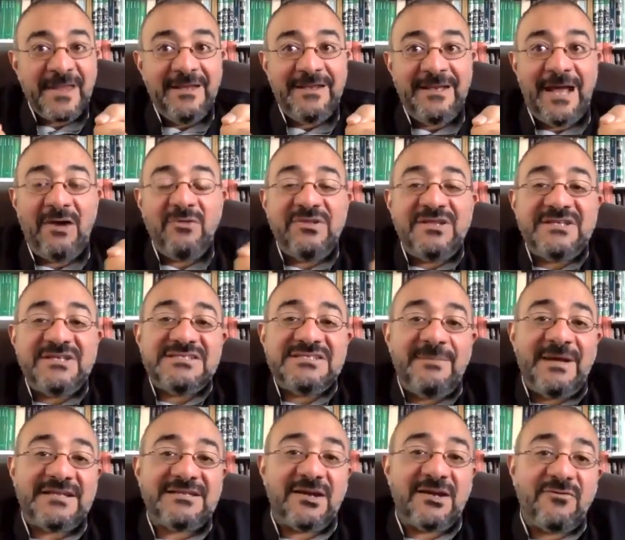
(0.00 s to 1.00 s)
Now, this is a
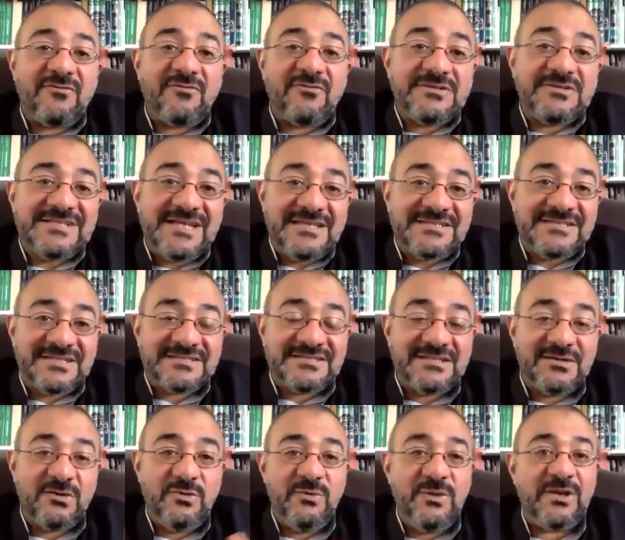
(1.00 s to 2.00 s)
matter of consensus.
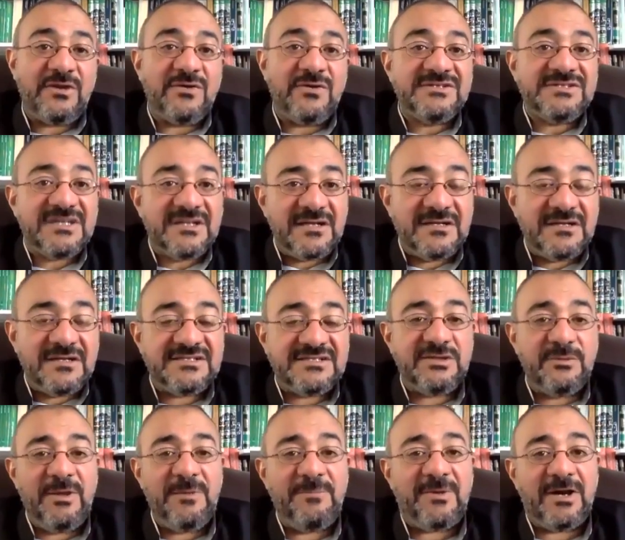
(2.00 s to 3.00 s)
Could we consider this to
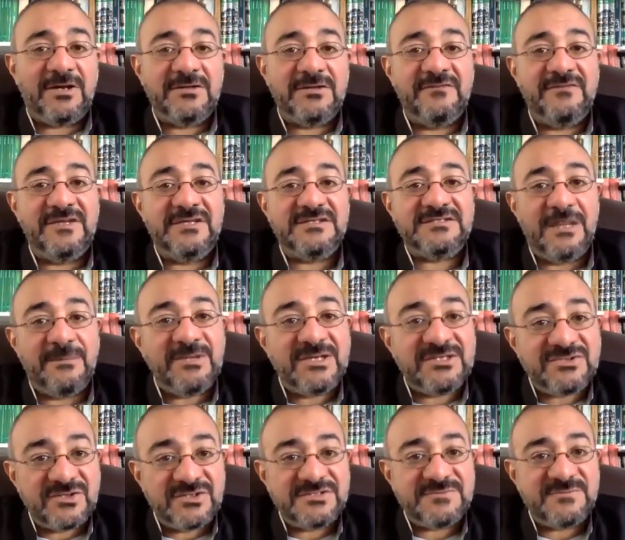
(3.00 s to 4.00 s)
be part of the Islamic
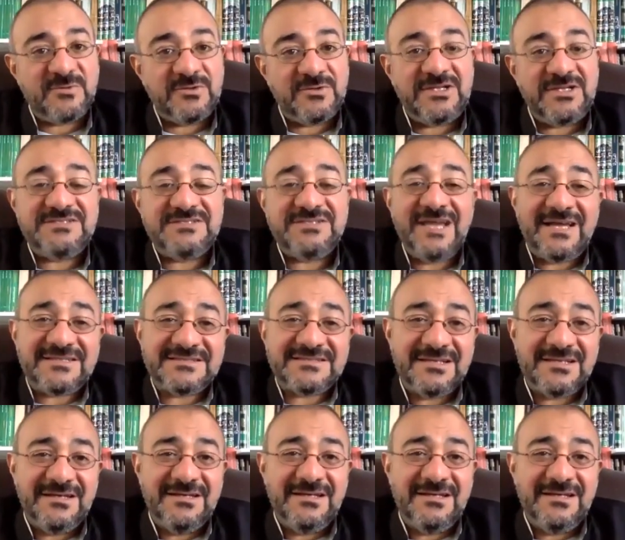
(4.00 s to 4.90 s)
jurisprudence? Yes.